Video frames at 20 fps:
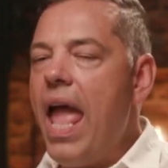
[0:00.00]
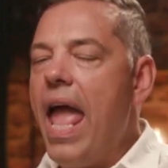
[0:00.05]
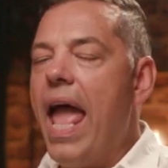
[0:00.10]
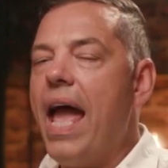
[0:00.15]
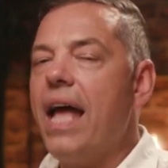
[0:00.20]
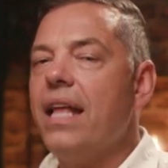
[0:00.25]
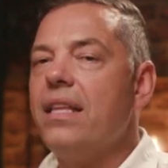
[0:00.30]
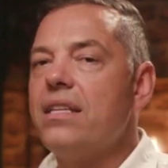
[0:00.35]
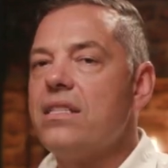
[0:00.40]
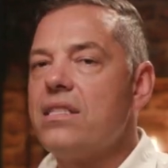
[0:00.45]

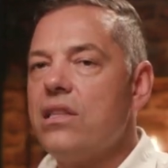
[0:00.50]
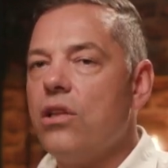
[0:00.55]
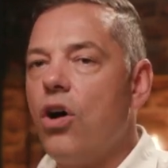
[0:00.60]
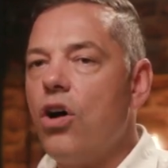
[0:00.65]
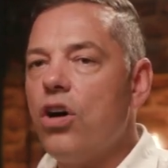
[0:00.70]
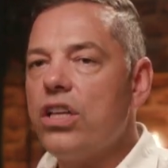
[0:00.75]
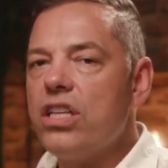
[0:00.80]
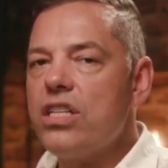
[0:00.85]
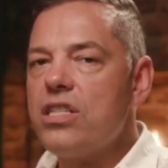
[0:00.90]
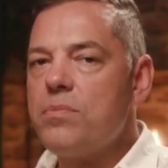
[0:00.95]
And as
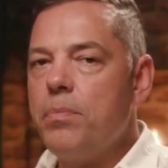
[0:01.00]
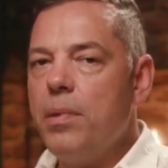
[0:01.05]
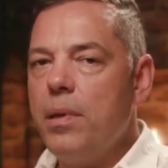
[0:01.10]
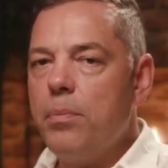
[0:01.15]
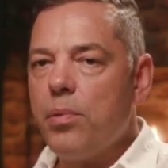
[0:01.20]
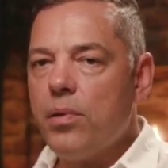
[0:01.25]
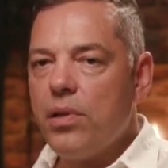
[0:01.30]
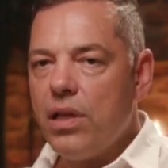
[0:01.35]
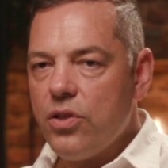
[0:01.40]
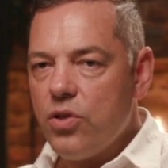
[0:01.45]
long as
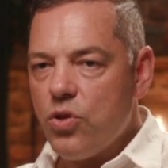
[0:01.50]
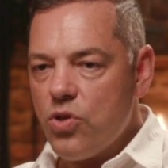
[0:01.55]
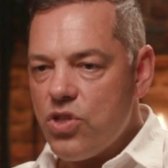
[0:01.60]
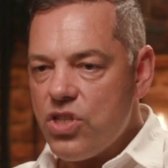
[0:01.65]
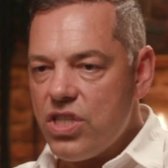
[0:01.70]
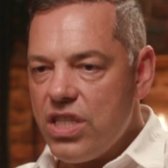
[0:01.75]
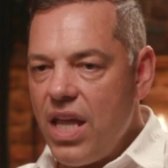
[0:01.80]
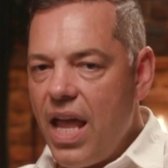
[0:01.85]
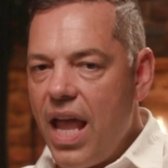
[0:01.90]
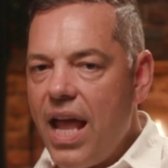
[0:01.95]
people
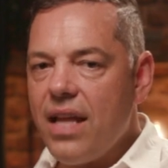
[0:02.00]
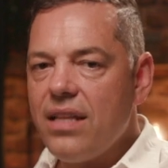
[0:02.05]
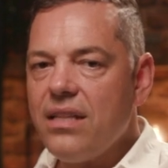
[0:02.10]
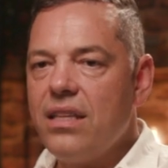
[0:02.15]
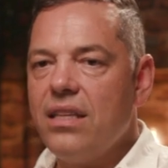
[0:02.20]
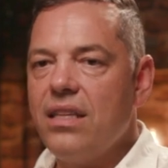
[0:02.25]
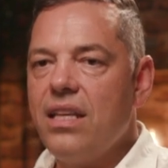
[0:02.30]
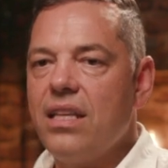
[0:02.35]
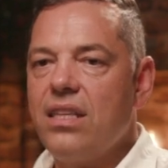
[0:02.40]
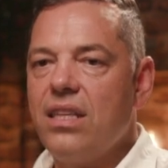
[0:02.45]
understand
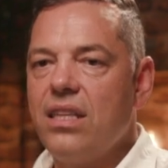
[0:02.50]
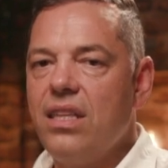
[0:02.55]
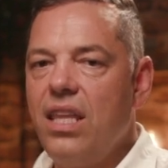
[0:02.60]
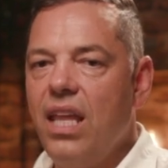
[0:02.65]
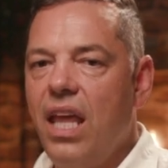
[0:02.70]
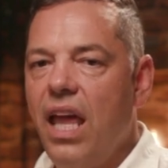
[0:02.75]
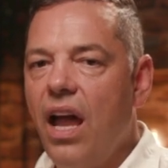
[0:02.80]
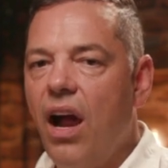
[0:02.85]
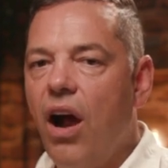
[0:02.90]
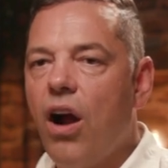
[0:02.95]
that
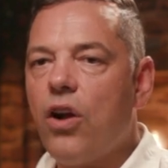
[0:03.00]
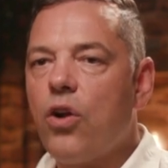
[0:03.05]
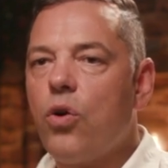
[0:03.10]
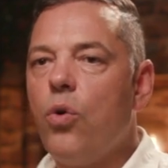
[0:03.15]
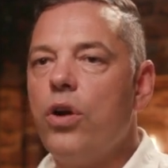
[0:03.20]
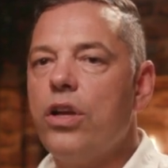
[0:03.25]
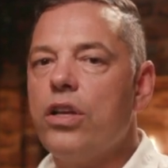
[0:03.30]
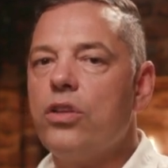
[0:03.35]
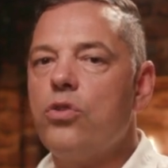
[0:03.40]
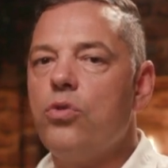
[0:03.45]
they are
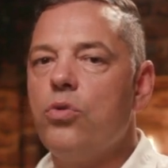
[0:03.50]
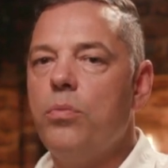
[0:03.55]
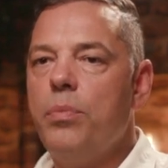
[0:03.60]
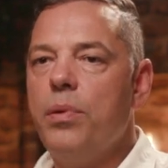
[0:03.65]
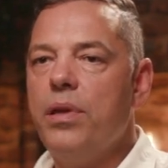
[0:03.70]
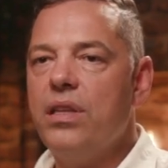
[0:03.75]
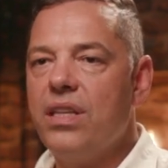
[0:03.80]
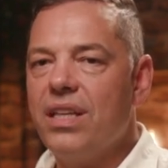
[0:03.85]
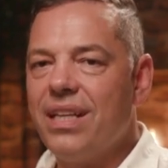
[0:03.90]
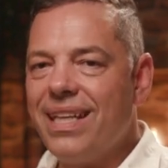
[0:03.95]
going to
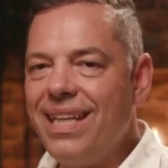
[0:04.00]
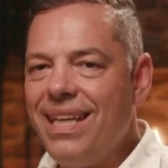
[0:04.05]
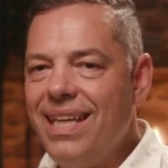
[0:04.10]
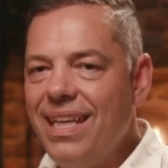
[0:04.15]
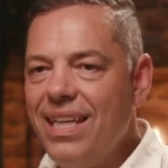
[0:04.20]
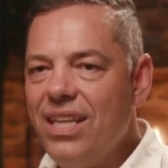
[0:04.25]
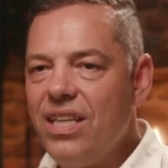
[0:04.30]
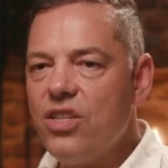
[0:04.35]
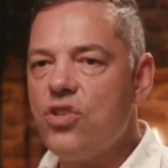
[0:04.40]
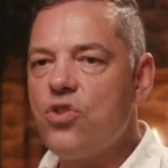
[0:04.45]
be the
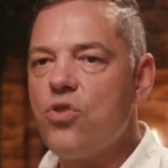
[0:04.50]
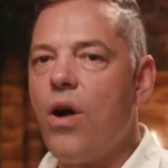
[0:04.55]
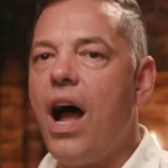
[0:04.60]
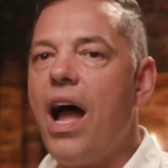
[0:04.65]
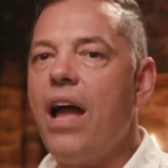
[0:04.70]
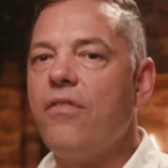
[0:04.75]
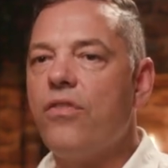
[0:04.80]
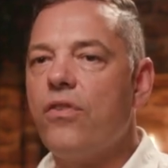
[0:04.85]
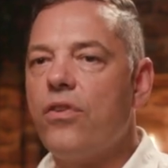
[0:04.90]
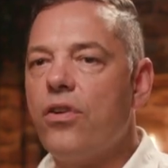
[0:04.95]
key
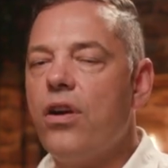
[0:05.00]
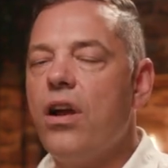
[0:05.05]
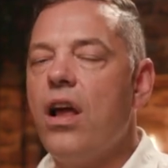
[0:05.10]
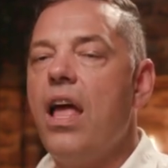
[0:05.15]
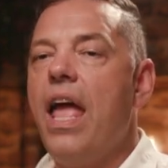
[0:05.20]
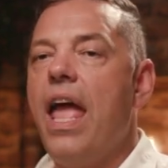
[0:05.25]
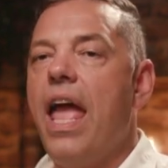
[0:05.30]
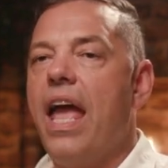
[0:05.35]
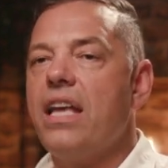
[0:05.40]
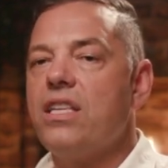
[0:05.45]
driver,
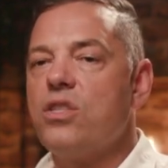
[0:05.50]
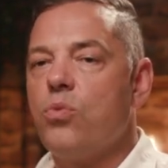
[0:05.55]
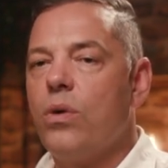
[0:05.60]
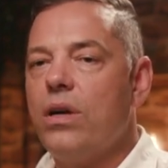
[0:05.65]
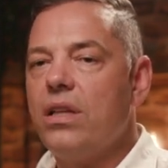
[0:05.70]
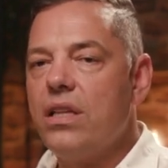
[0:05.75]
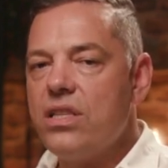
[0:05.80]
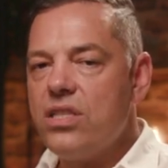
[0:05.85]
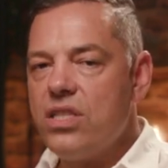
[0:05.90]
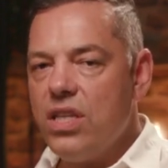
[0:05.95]
as
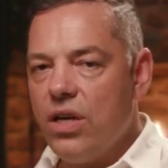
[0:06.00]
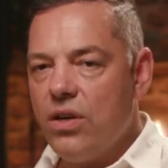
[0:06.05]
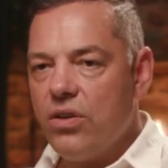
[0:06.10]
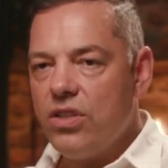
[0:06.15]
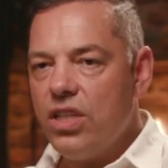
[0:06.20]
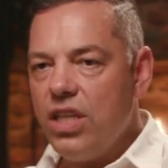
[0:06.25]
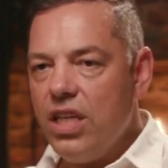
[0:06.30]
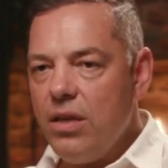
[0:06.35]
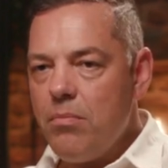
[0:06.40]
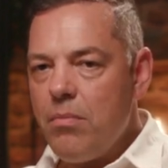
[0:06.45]
well as their
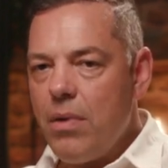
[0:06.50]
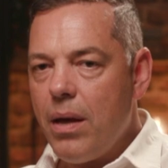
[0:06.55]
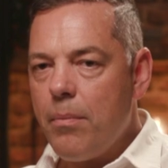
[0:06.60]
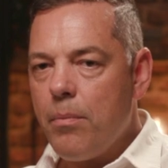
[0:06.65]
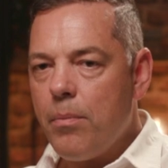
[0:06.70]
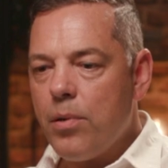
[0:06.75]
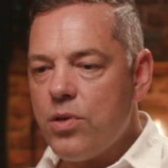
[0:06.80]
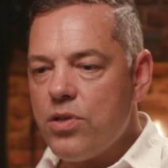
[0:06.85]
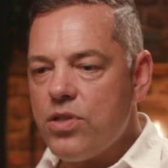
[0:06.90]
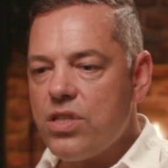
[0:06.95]
team
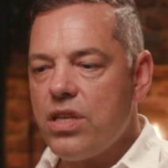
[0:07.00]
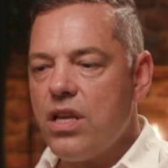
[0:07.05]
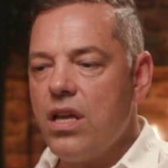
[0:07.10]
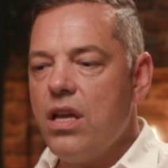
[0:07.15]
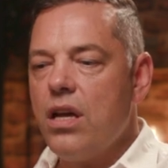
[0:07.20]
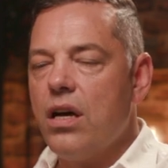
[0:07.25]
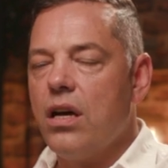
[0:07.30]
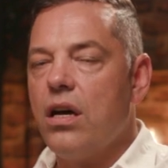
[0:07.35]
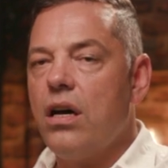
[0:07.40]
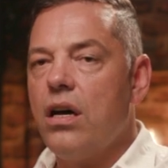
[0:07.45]
members'
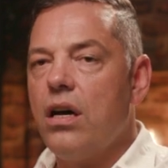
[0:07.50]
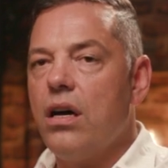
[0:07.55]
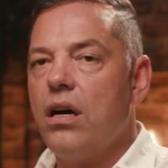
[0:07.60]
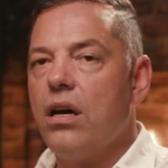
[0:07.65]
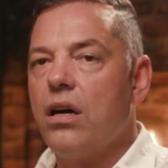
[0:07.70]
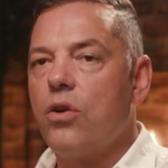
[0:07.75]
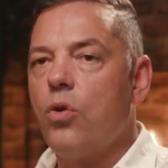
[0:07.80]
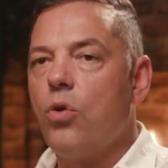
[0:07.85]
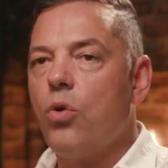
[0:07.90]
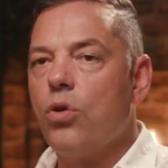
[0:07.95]

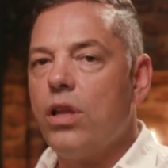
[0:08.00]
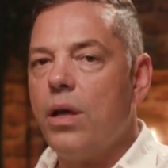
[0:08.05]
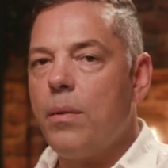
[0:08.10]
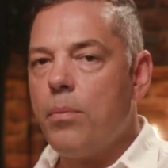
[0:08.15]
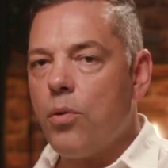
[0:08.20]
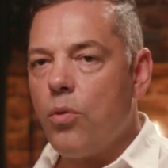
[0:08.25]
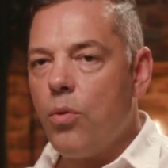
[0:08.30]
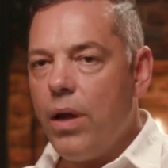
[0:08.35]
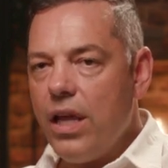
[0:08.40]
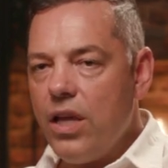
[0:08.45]

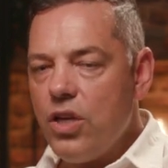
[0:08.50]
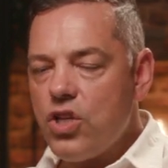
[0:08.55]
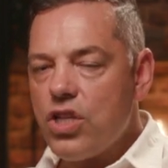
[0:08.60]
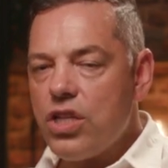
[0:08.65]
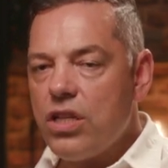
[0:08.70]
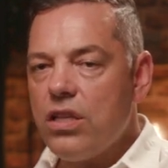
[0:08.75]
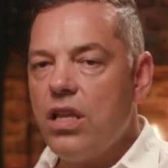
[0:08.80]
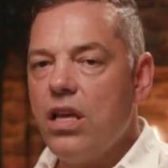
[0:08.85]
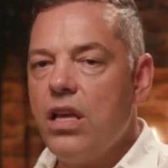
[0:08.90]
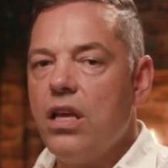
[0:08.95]

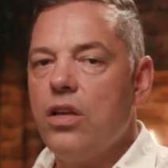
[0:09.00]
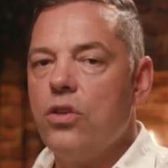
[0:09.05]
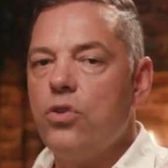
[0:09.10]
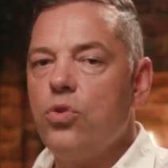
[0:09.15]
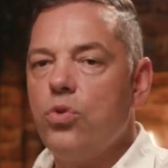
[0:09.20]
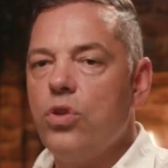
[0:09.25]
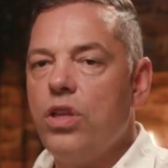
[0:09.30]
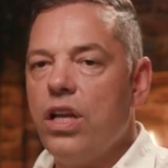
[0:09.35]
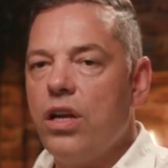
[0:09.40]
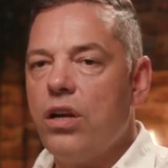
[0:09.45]
collaboration to
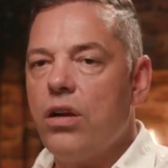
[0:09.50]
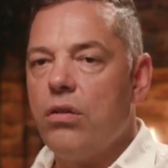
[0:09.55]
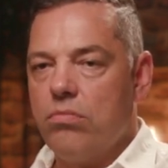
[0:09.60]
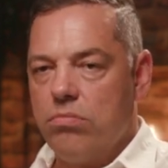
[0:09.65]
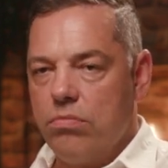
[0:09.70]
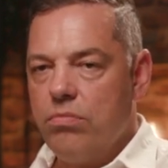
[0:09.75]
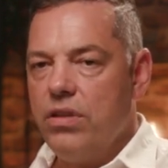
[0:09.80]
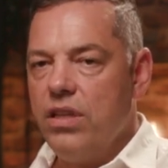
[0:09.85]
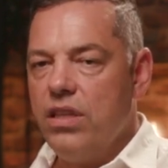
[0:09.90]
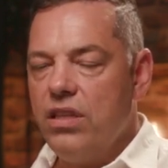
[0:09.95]
their
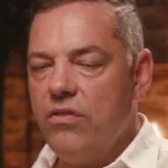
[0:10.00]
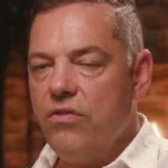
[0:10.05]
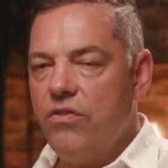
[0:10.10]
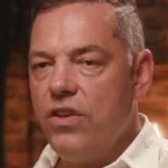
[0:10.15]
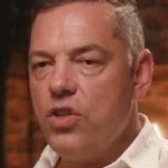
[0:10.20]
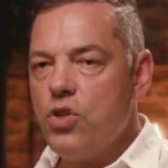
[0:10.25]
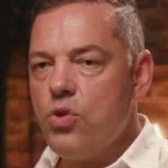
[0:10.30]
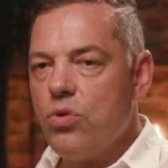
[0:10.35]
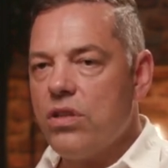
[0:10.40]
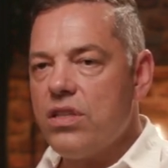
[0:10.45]

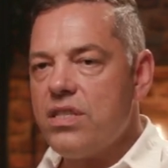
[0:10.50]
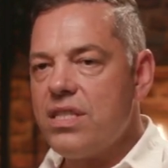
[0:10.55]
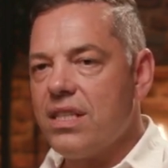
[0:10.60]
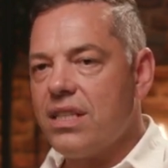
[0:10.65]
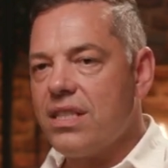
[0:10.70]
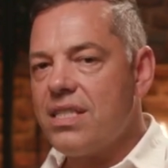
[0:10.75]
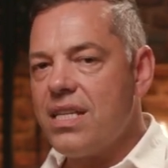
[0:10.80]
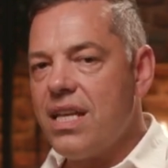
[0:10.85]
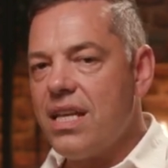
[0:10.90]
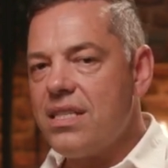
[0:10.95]
individual
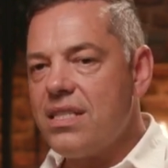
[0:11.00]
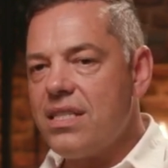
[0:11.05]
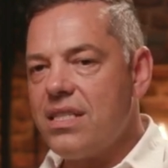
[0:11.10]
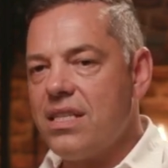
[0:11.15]
success,